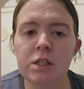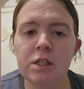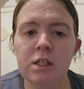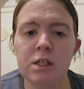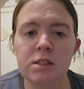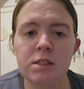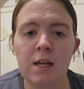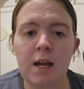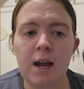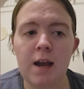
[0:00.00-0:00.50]
it
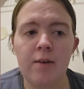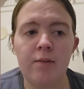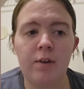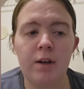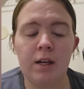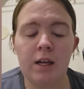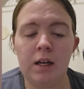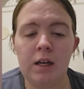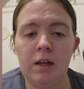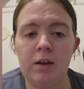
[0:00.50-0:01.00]
doesn't have
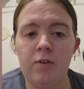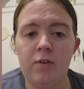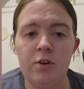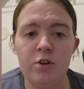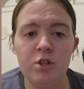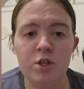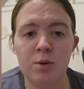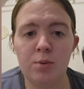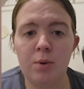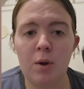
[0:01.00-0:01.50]
like any
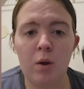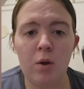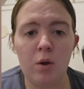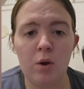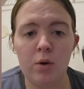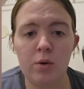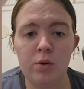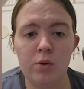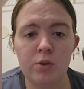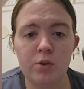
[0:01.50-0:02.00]
fishing pole
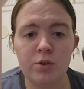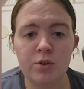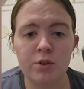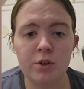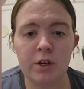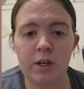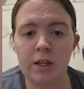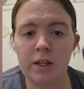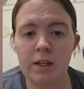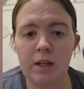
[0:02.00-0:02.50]
holders
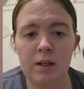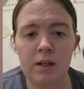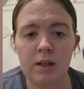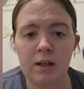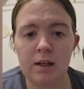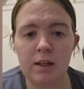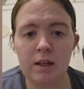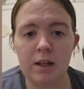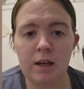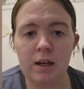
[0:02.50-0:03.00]
or anything
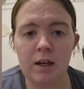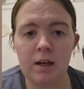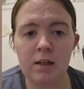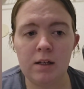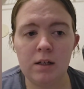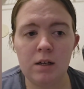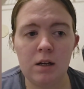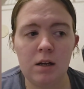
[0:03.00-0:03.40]
like that